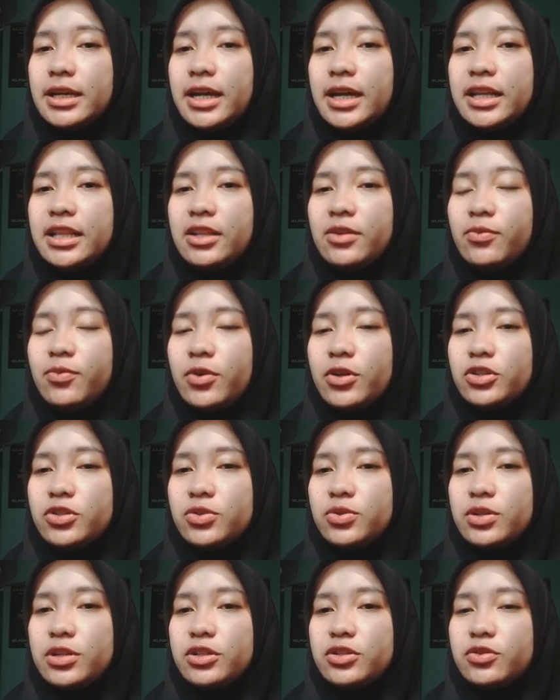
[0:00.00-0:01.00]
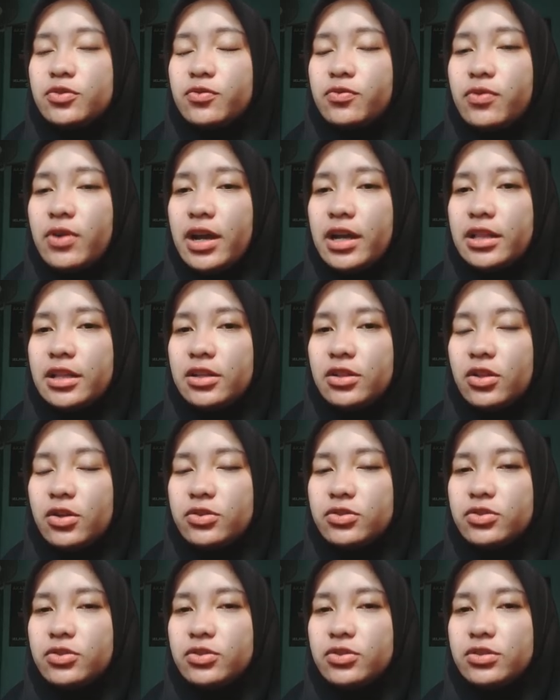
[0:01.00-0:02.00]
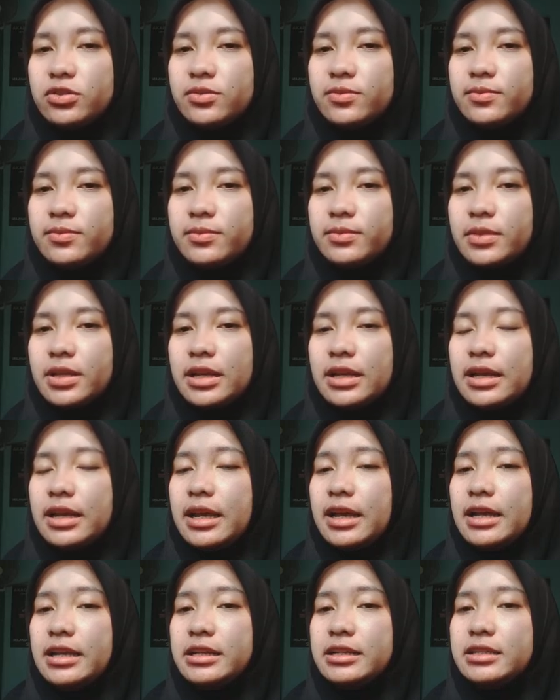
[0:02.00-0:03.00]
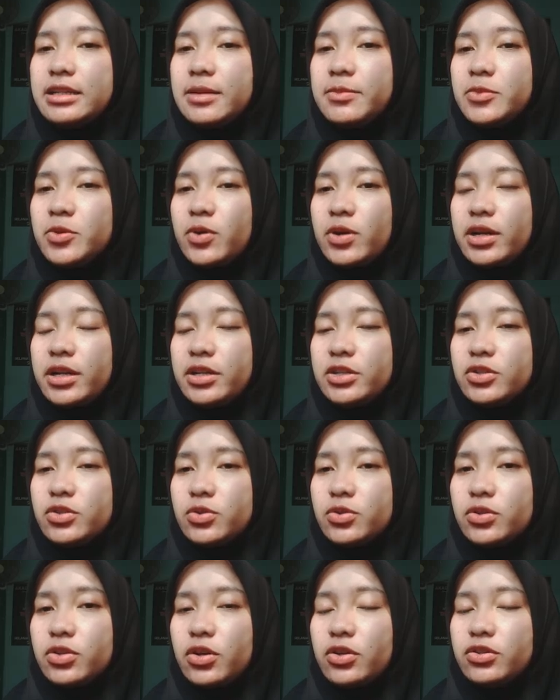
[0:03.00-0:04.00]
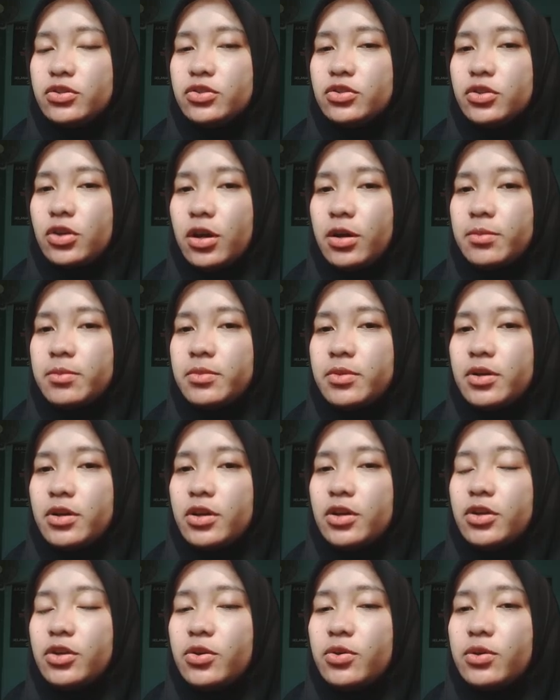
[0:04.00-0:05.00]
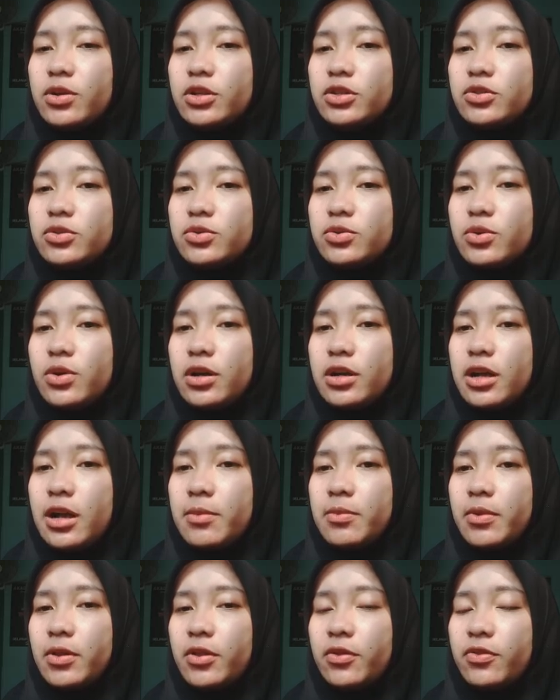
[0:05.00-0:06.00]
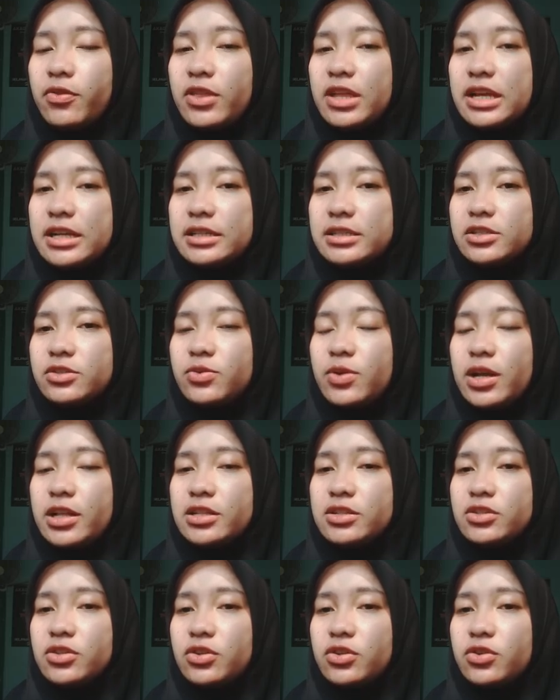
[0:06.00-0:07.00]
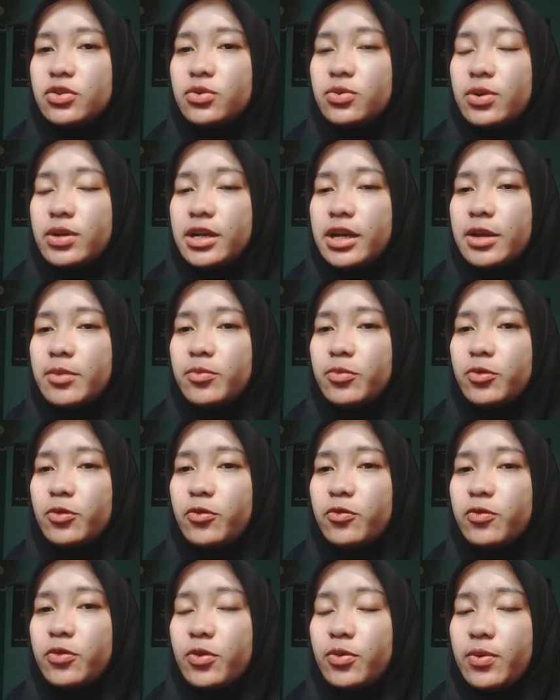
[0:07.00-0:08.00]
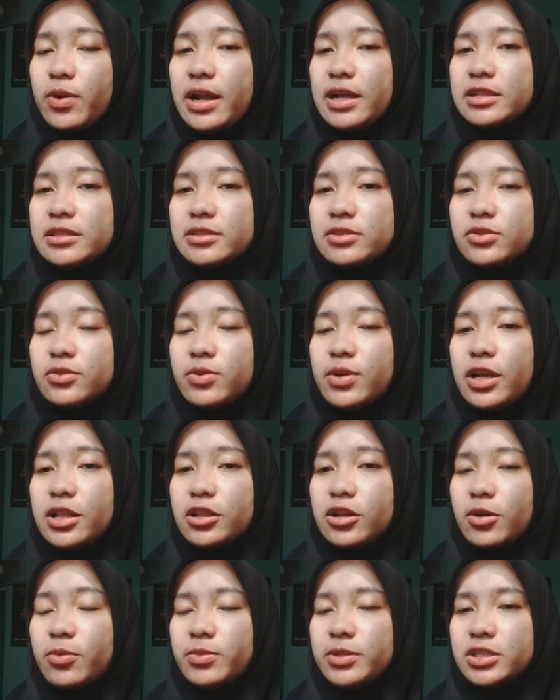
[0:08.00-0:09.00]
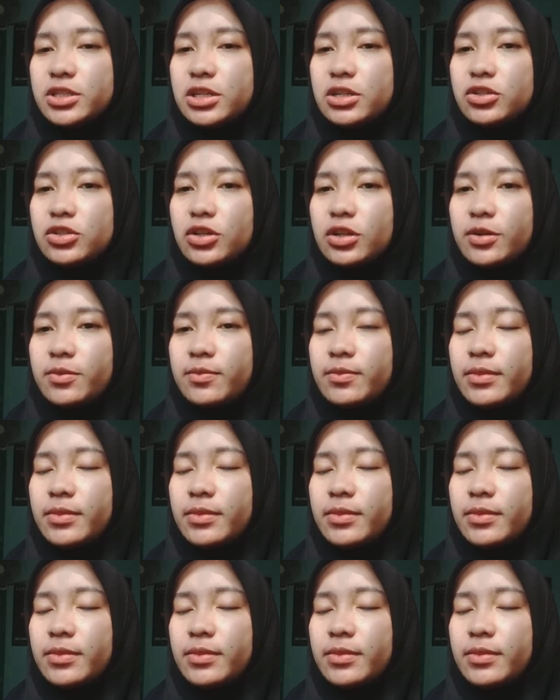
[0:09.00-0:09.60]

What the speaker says: And then what you need to file a lawsuit. Anytime you are injured on the job, you need to do a couple of things to ensure you can prove your rights to get compensation.